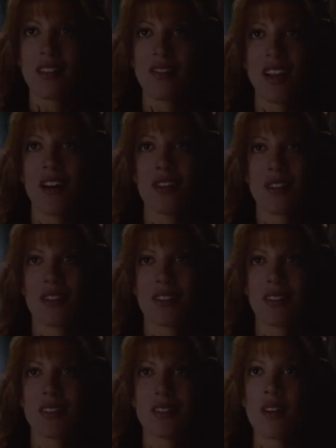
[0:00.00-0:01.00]
The flowers
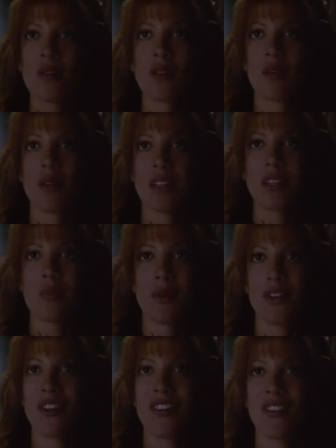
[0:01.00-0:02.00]
were really
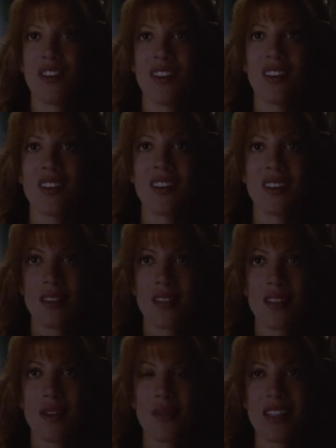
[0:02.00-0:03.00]
beautiful.
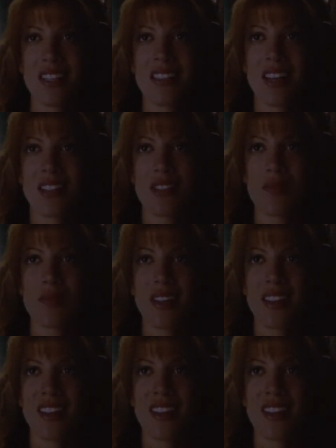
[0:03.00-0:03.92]
They really touched me.